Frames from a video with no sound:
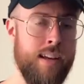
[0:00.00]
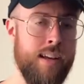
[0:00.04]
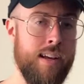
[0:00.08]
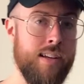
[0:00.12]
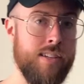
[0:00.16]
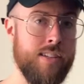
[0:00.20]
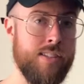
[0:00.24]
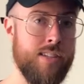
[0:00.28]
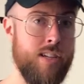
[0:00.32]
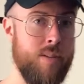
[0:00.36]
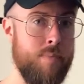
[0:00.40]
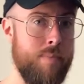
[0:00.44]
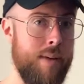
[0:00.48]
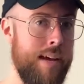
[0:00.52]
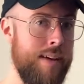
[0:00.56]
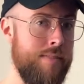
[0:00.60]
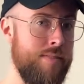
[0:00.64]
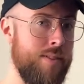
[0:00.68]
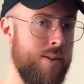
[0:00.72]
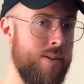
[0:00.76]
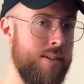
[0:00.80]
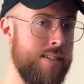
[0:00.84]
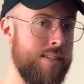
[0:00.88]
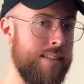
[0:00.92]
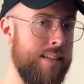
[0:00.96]
So you may have
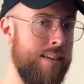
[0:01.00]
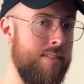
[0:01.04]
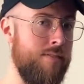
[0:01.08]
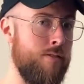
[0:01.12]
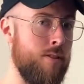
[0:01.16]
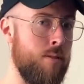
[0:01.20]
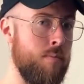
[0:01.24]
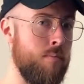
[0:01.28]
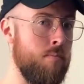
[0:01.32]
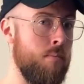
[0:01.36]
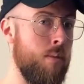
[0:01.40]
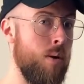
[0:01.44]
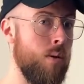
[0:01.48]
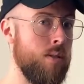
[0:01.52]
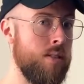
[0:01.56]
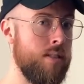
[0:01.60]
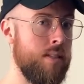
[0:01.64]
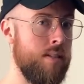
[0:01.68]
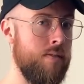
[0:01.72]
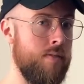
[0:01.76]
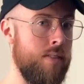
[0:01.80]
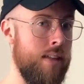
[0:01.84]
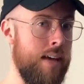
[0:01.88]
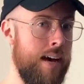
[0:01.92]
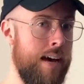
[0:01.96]
noticed that for most
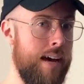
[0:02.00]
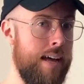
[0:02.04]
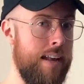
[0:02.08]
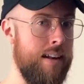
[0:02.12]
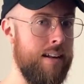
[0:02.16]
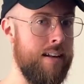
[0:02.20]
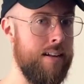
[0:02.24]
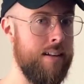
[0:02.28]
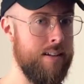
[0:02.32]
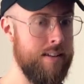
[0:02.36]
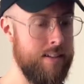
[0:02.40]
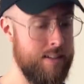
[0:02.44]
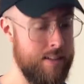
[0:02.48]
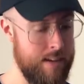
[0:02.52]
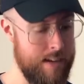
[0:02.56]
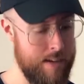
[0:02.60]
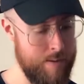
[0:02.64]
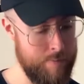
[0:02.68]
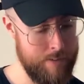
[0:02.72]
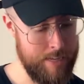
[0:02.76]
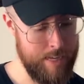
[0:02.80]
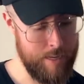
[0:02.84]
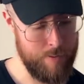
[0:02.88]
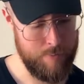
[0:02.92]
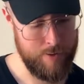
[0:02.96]
of that, I'm
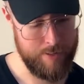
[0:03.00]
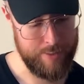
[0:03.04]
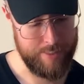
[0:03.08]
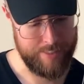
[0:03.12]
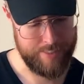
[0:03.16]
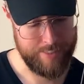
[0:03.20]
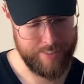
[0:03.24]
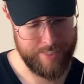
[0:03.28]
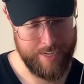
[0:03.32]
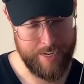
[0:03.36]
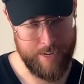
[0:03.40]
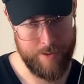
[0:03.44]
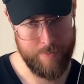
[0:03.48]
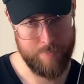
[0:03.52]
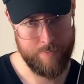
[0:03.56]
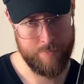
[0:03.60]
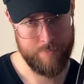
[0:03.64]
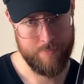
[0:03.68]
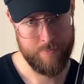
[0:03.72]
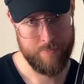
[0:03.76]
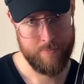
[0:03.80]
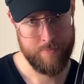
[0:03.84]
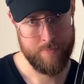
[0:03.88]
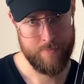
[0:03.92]
keeping the same